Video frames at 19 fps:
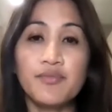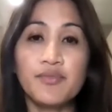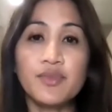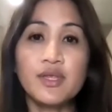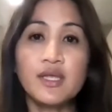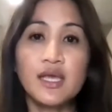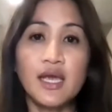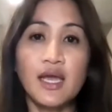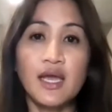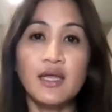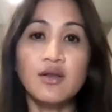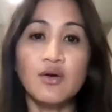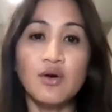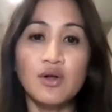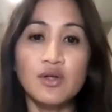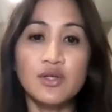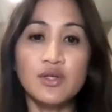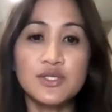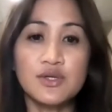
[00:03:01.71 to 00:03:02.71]
can
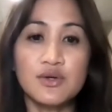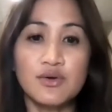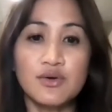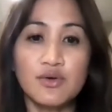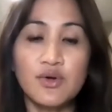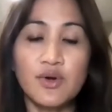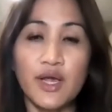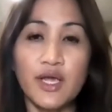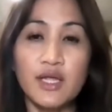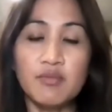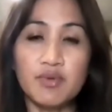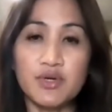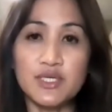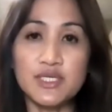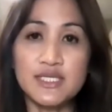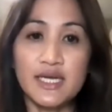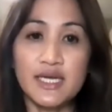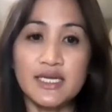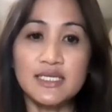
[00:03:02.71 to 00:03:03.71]
also create
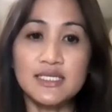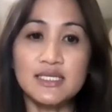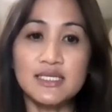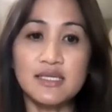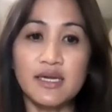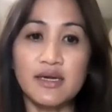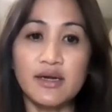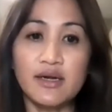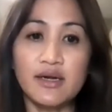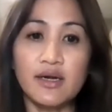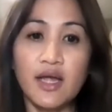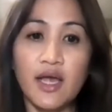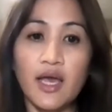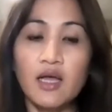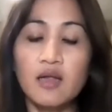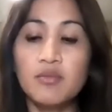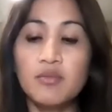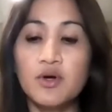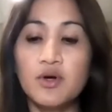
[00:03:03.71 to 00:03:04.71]
bursitis in their
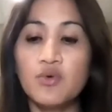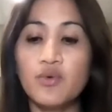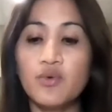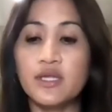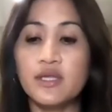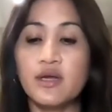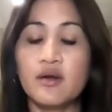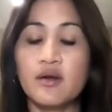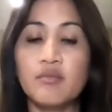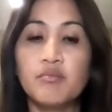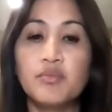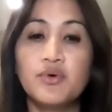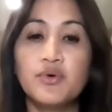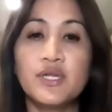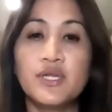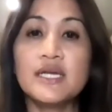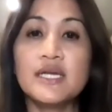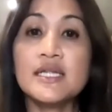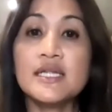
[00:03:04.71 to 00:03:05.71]
elbow when they're
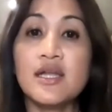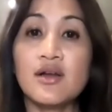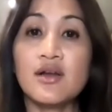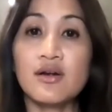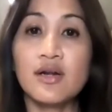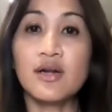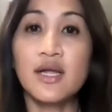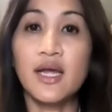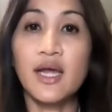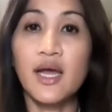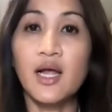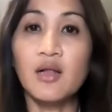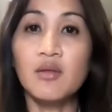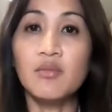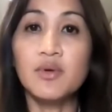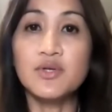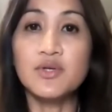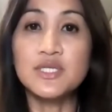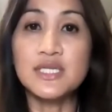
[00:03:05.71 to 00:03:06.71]
putting their
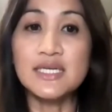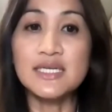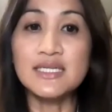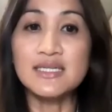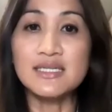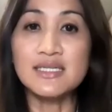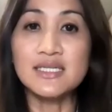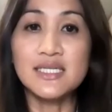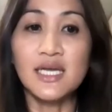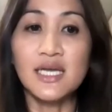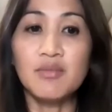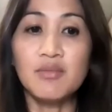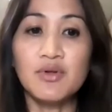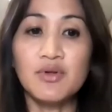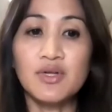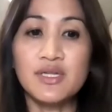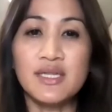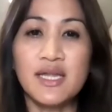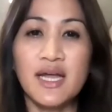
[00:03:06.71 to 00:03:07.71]
elbows in the
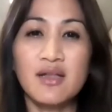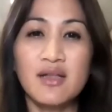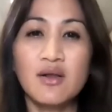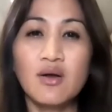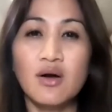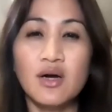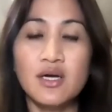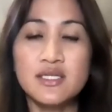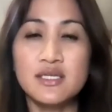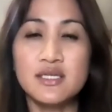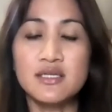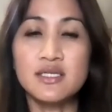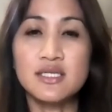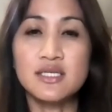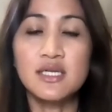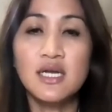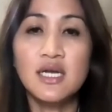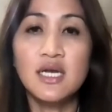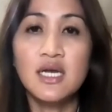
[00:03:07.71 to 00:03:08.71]
table, and that causes